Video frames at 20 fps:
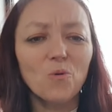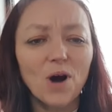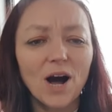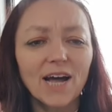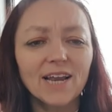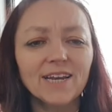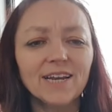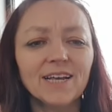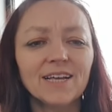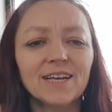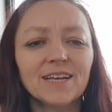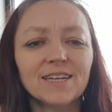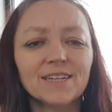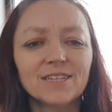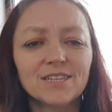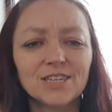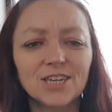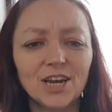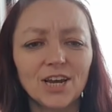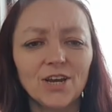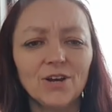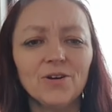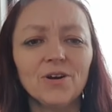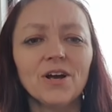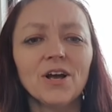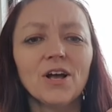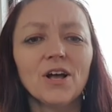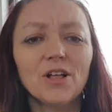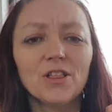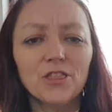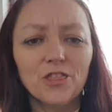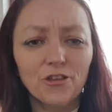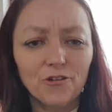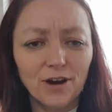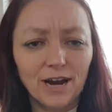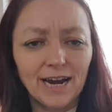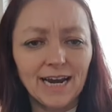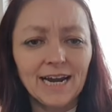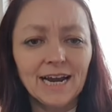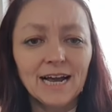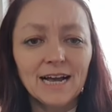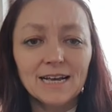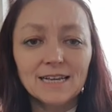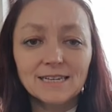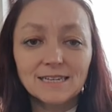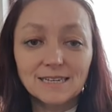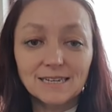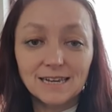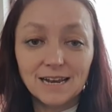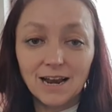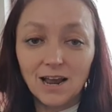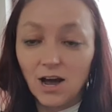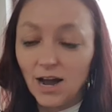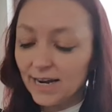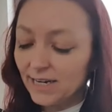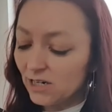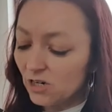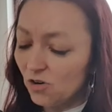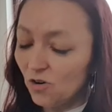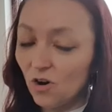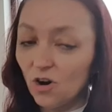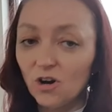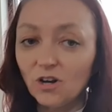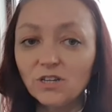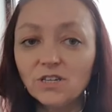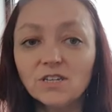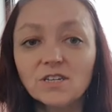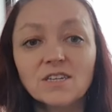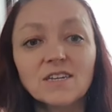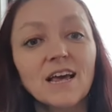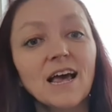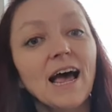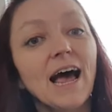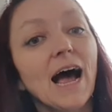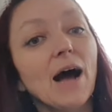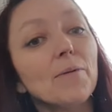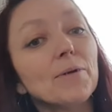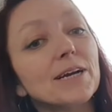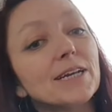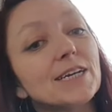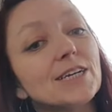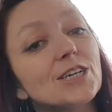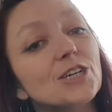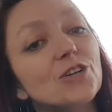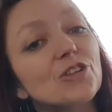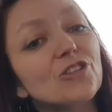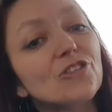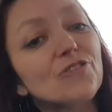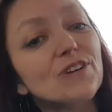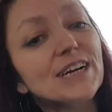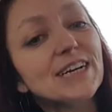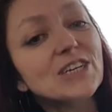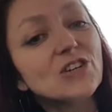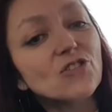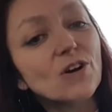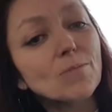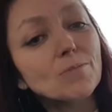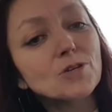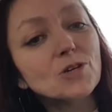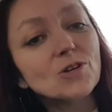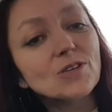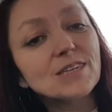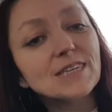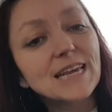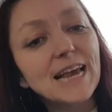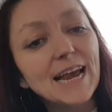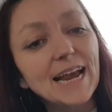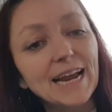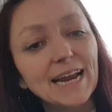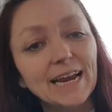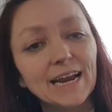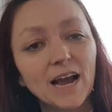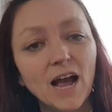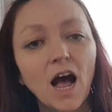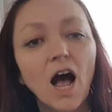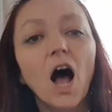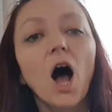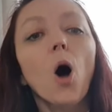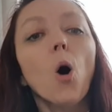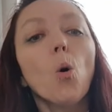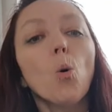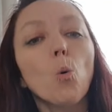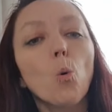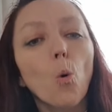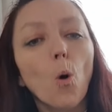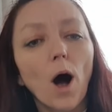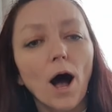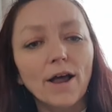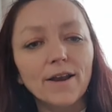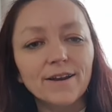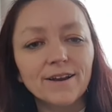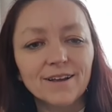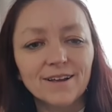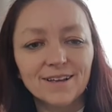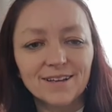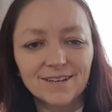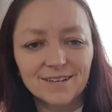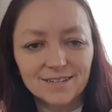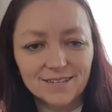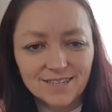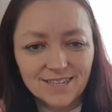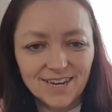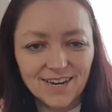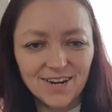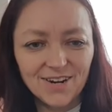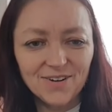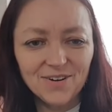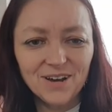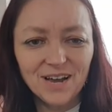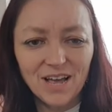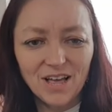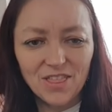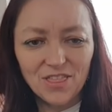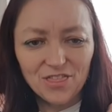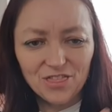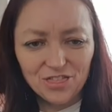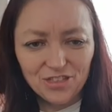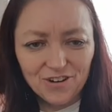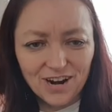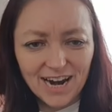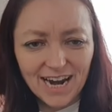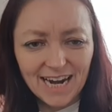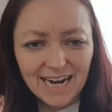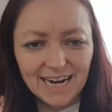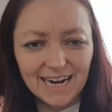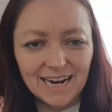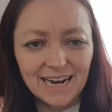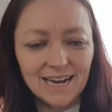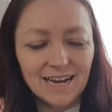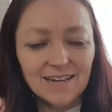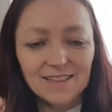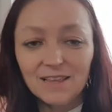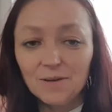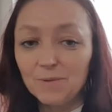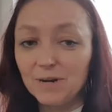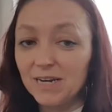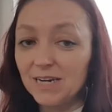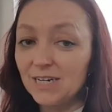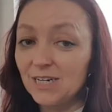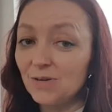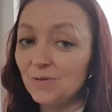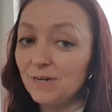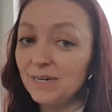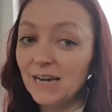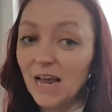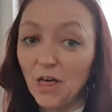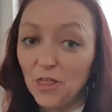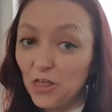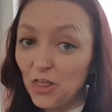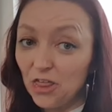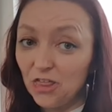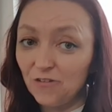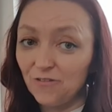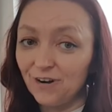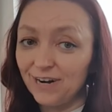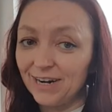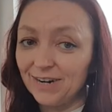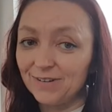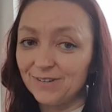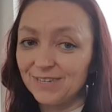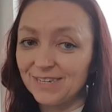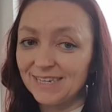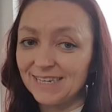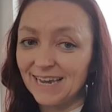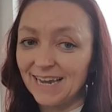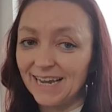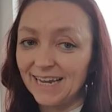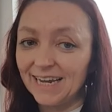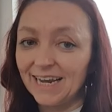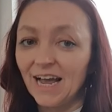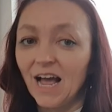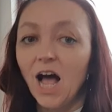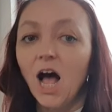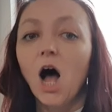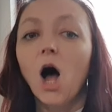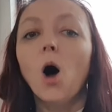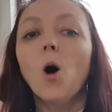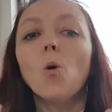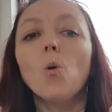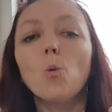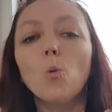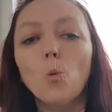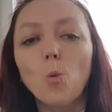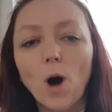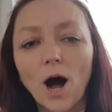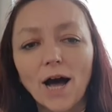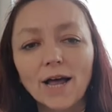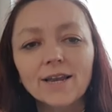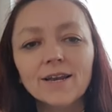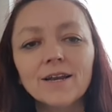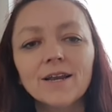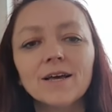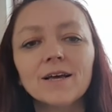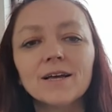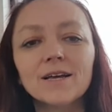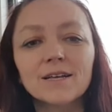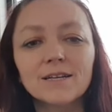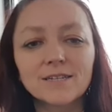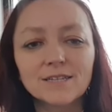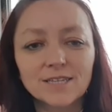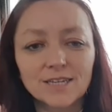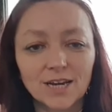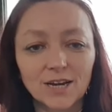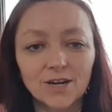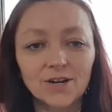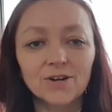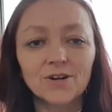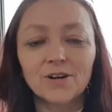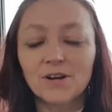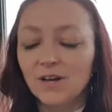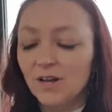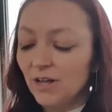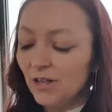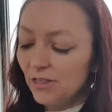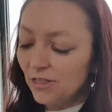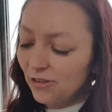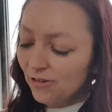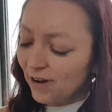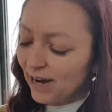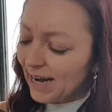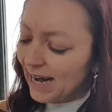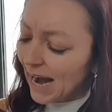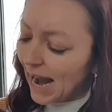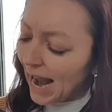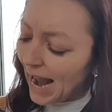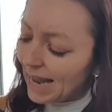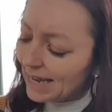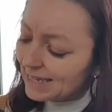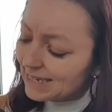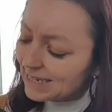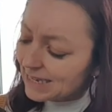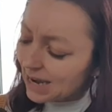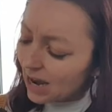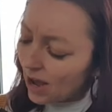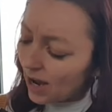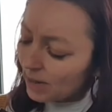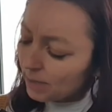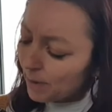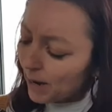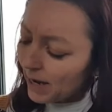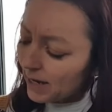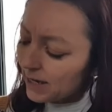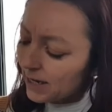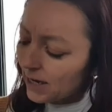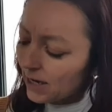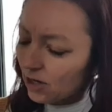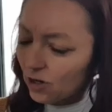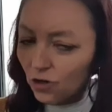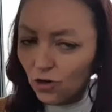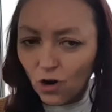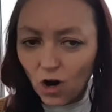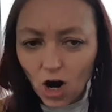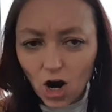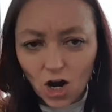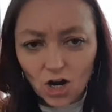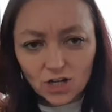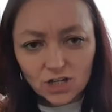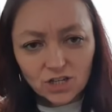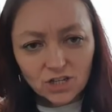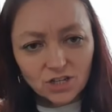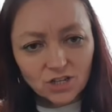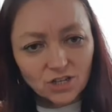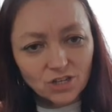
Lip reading: 1, 2, 3. Slide across, and we're going to do 3 strums on C. 1, 2, 3. Then we're going to do another 3 on C. 1, 2, 3, and slide back across.